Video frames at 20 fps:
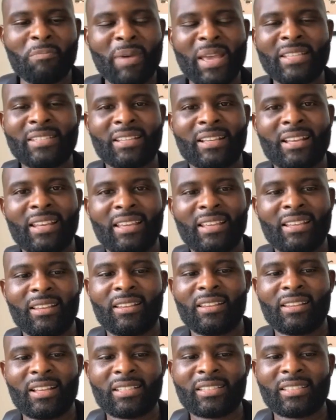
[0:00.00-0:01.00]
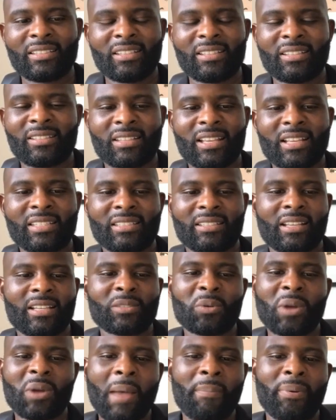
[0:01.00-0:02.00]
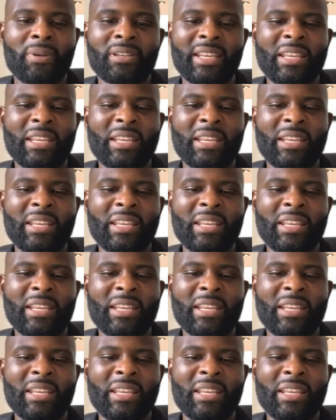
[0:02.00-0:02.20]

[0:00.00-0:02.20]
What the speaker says: basically that's what happened.